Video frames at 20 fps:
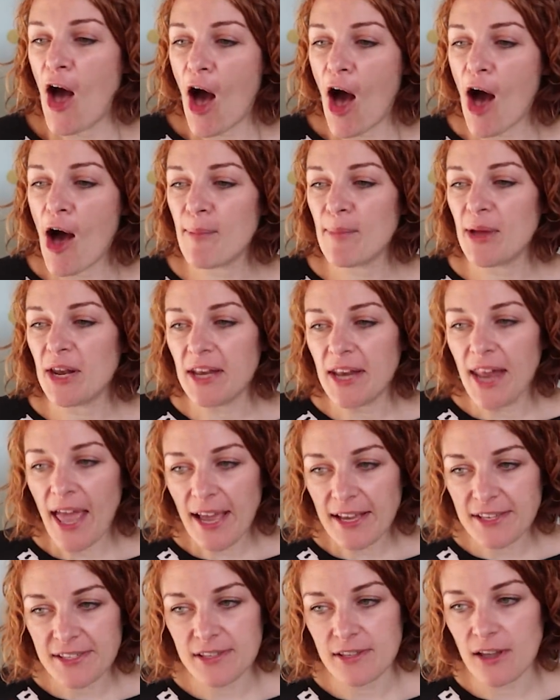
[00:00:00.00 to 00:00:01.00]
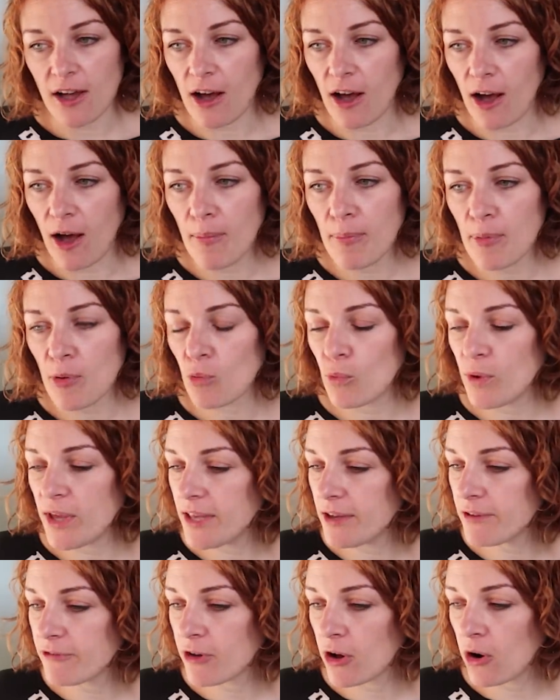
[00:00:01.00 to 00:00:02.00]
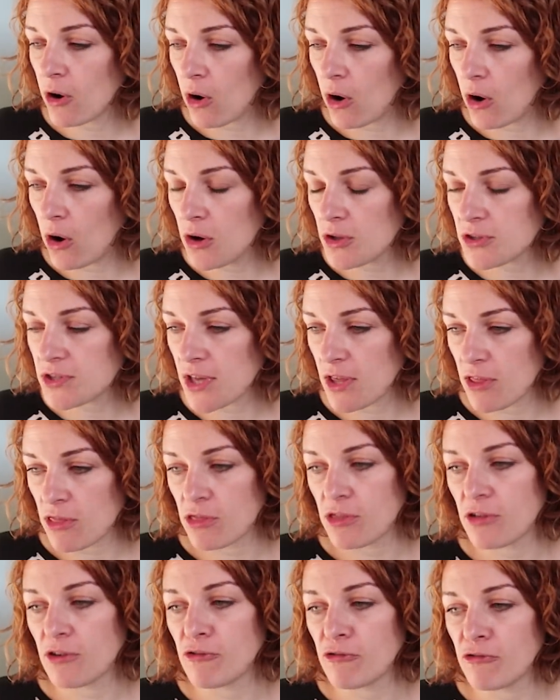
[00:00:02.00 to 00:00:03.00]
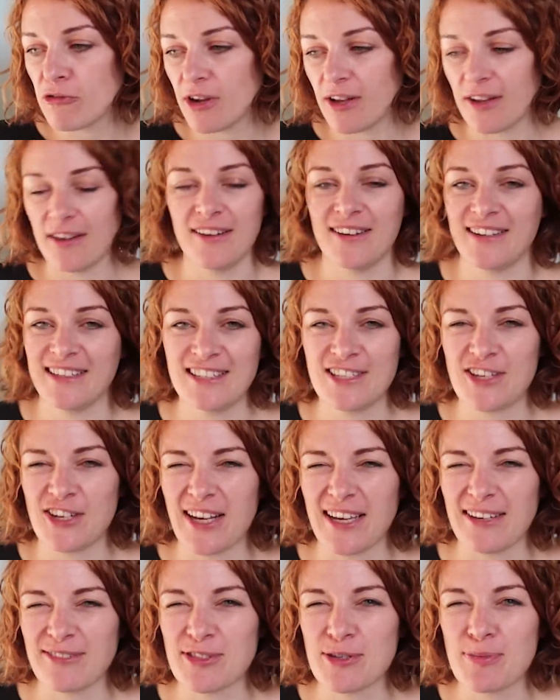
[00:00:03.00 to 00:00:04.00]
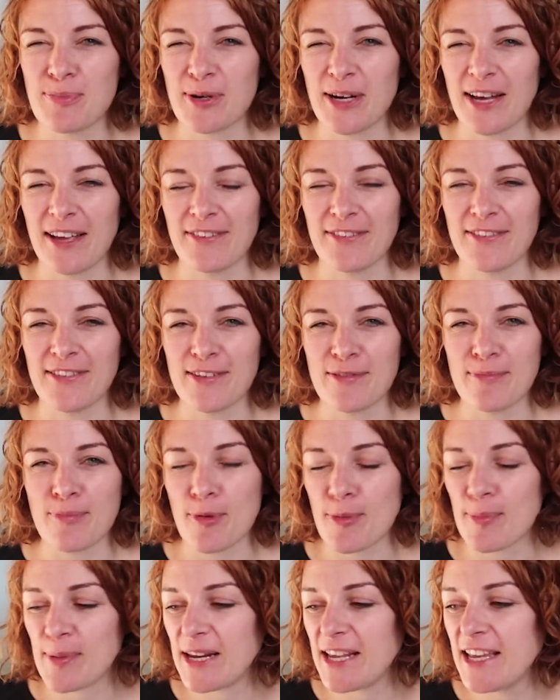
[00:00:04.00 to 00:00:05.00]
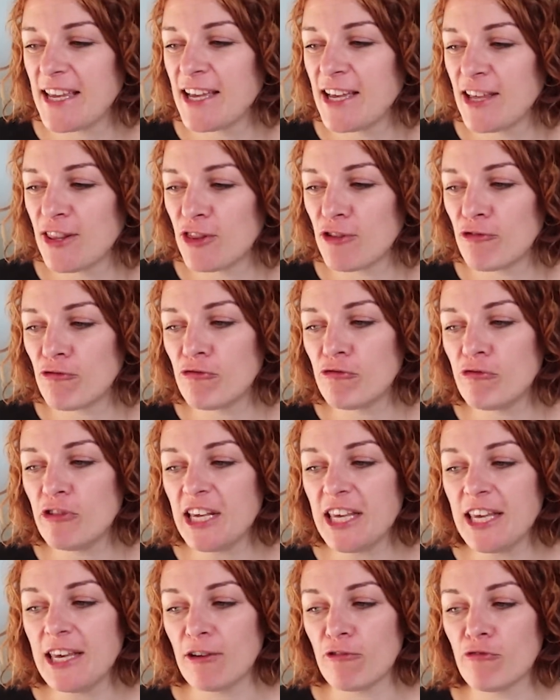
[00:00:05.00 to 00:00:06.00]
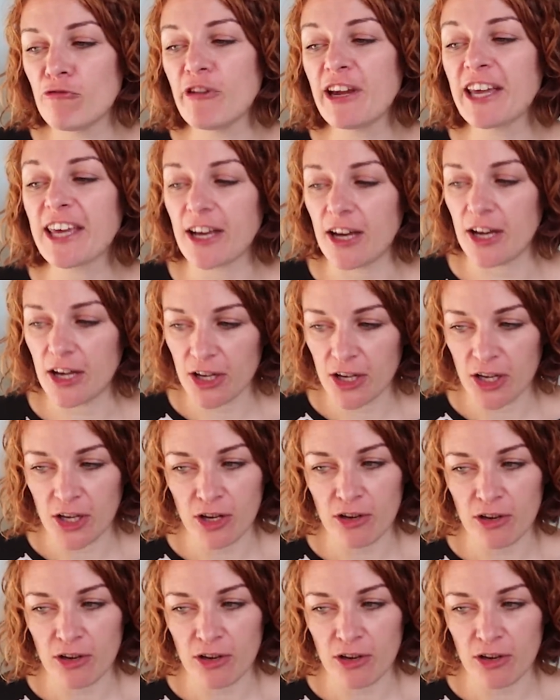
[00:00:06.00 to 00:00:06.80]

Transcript: Next up, we have got I don't know how to pronounce this properly, the Riga